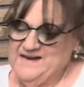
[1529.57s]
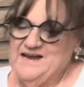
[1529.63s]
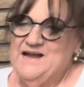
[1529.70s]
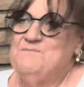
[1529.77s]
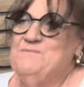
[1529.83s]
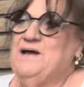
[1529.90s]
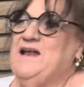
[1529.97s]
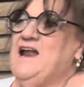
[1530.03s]
it's
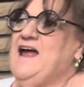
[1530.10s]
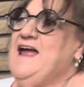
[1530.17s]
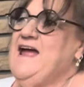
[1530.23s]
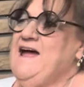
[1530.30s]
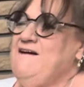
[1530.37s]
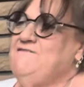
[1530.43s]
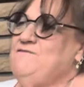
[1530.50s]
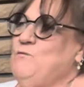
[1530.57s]
good. But I
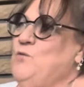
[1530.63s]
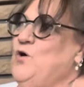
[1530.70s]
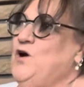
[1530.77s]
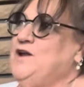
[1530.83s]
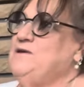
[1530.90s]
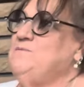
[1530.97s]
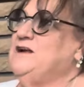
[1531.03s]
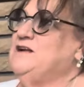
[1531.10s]
have one
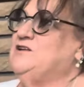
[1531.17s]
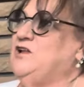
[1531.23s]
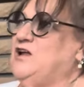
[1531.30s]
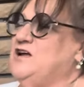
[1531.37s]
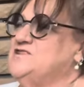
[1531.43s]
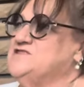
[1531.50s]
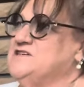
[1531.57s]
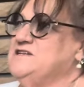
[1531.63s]
in my
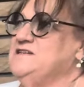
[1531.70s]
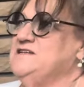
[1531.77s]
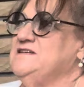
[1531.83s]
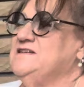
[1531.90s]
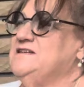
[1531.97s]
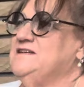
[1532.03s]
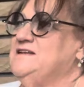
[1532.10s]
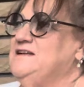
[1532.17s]
closet.
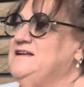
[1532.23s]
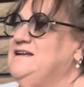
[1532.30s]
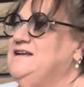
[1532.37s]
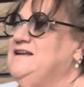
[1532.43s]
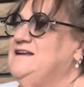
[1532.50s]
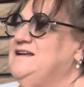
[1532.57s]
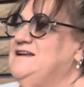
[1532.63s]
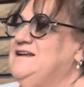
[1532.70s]

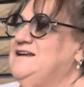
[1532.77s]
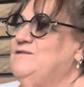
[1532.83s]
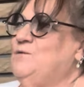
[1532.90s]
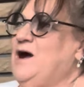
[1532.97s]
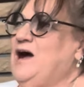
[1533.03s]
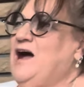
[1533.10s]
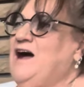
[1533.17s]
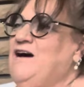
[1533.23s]

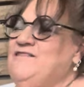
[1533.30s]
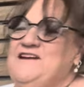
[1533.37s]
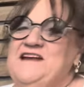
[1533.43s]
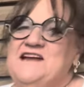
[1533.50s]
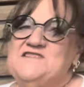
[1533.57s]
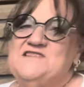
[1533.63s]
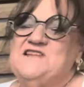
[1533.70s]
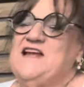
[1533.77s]
Wow, he
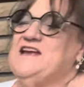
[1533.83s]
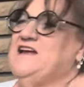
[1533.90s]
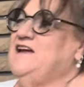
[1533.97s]
has like